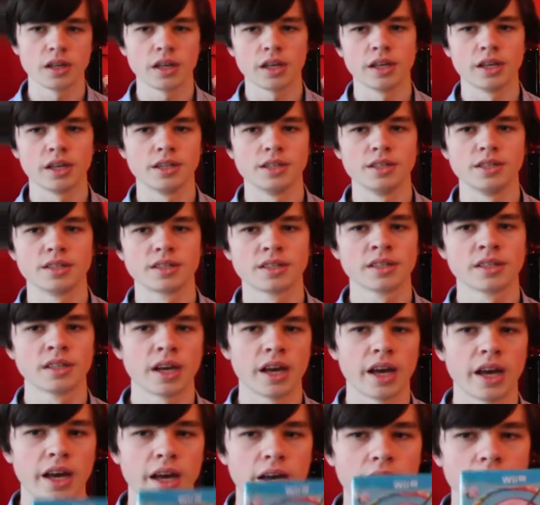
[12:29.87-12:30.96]
is
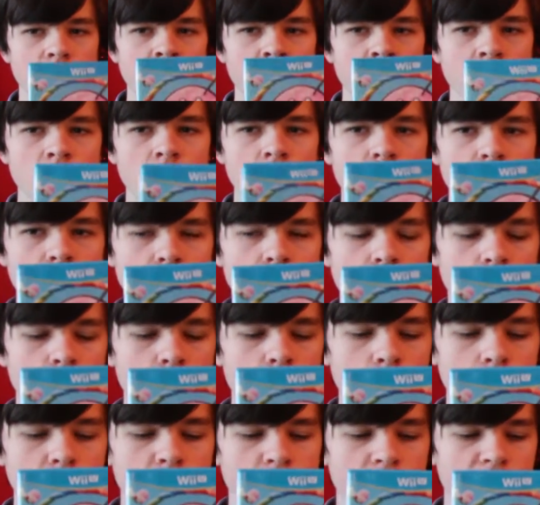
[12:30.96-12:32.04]
uh,
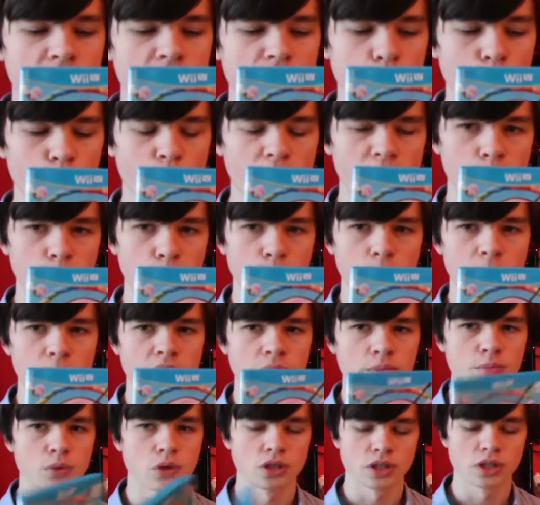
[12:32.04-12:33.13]
Kirby and the Rainbow
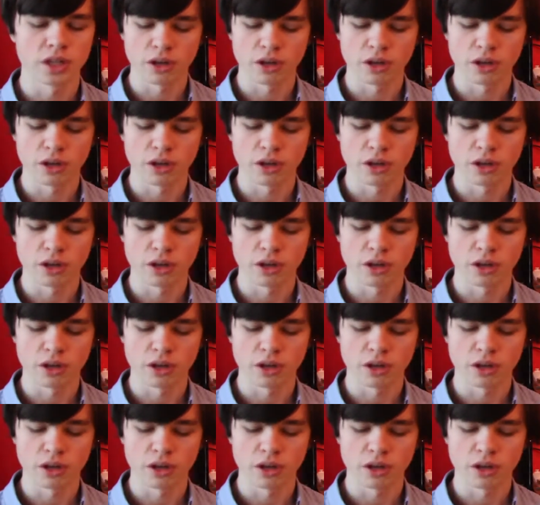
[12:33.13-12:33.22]
Paintbrush.